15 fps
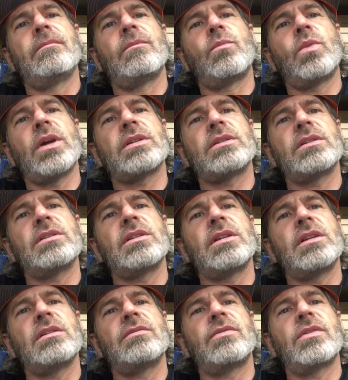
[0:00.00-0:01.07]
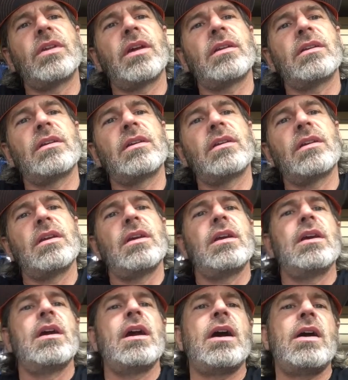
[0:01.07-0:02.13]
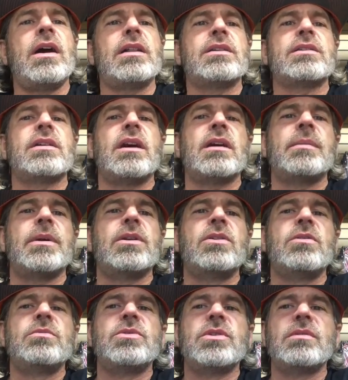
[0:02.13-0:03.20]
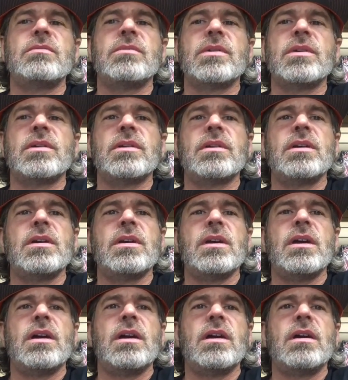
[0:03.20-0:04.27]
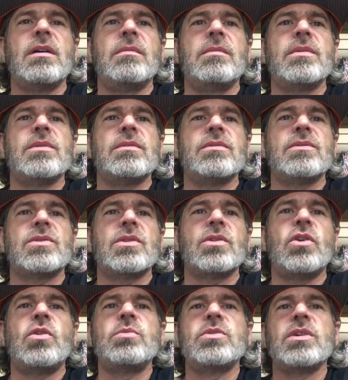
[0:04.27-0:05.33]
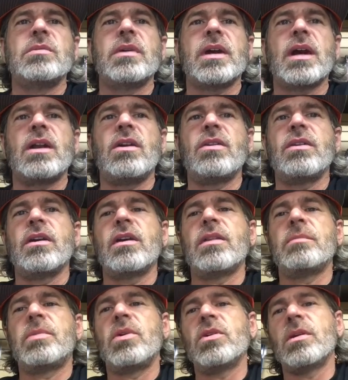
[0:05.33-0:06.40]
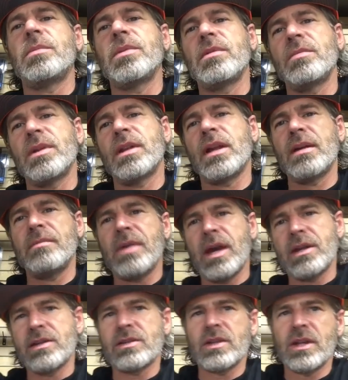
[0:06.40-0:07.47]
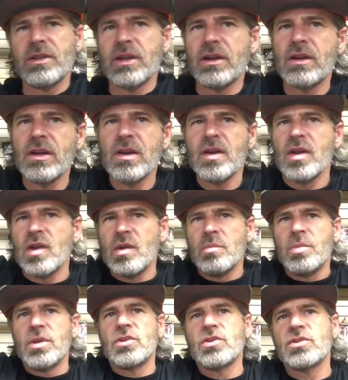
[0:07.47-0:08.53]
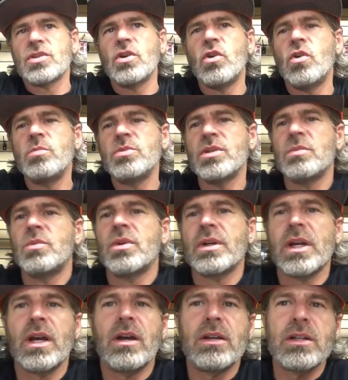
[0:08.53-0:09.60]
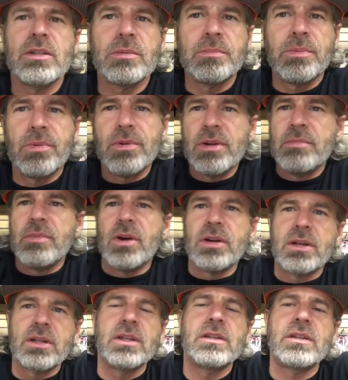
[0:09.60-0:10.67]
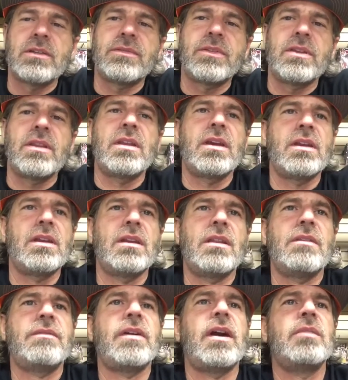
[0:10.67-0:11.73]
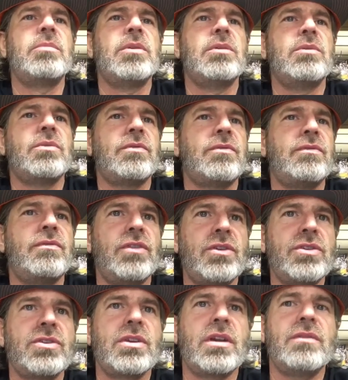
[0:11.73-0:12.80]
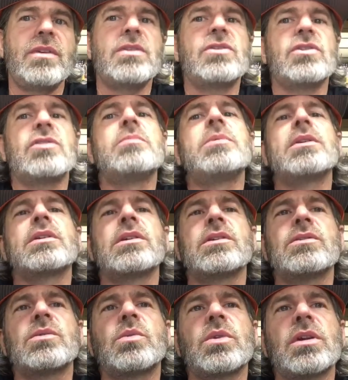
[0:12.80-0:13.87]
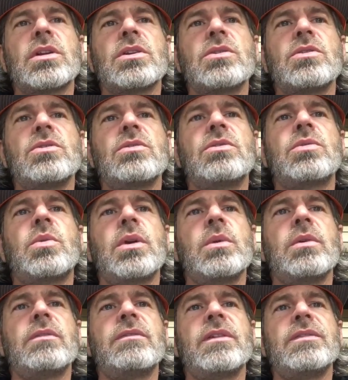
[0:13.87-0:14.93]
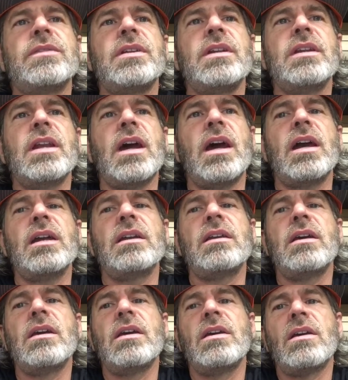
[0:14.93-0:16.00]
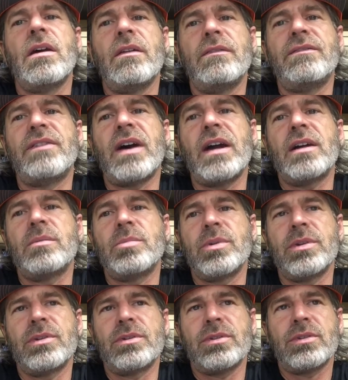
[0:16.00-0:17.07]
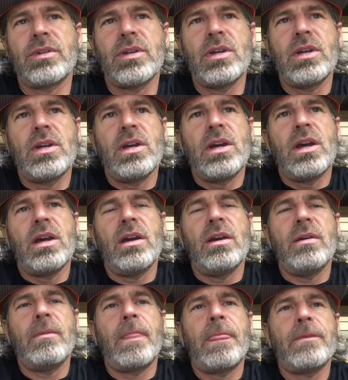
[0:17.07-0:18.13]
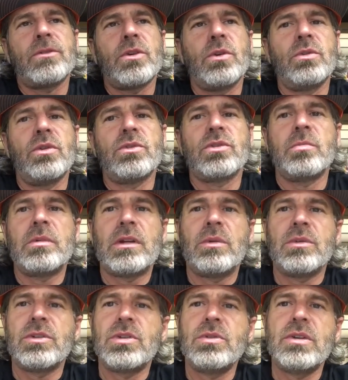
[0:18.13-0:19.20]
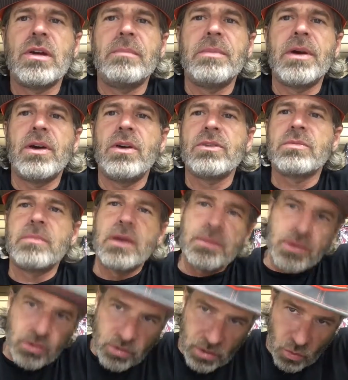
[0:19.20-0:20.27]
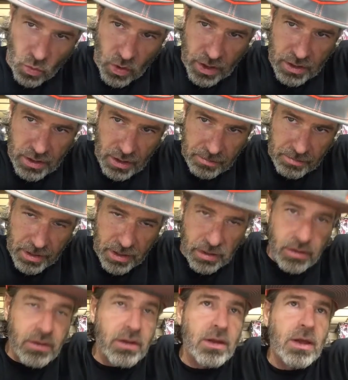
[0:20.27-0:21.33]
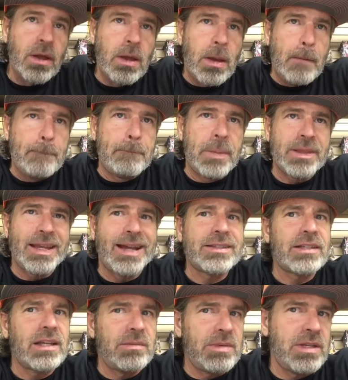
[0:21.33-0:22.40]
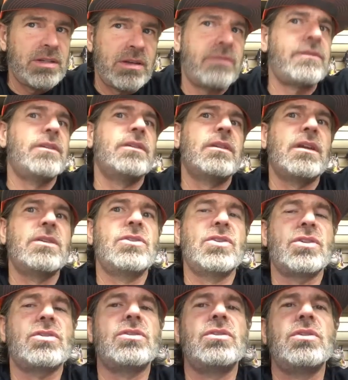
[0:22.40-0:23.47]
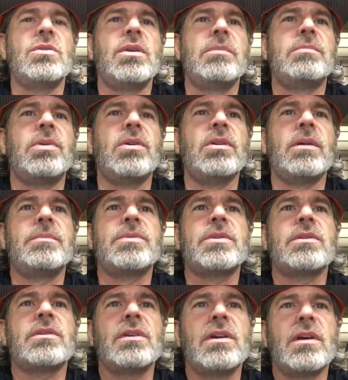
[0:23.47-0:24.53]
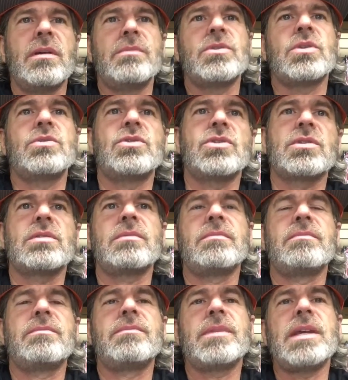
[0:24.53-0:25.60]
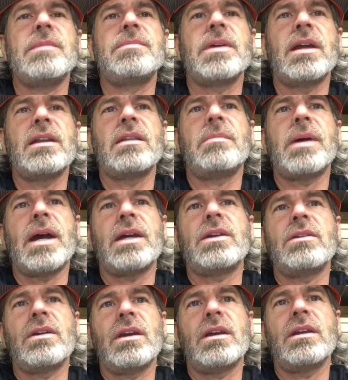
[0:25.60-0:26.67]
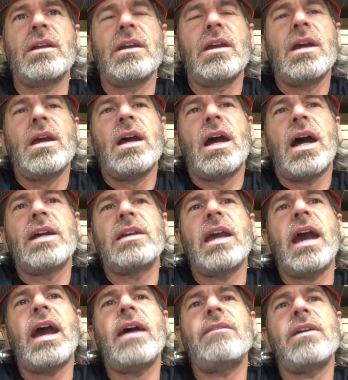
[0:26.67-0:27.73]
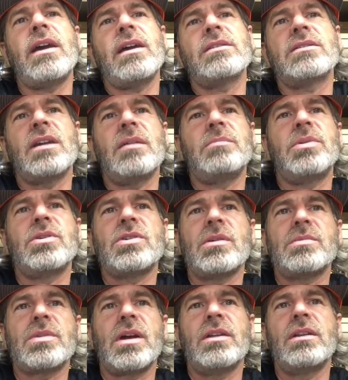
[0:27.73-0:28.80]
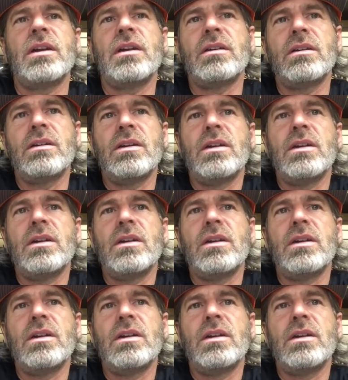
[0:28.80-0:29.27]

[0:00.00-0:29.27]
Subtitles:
Rest is needed for that. All right, let's talk about home gym. So the home gym, I got all the pull-up and the midline madness on there. But just the home gym workout, it's pretty markedly different than the Firebird version of it, just because we're going to do 21, 15, 9 of fire breathers. So those can be done with 2 dumbbells, maybe only 1 dumbbell. But that's going to be different than just doing pull-ups. So just keep that in the back of your head. I have handstand push-ups on there,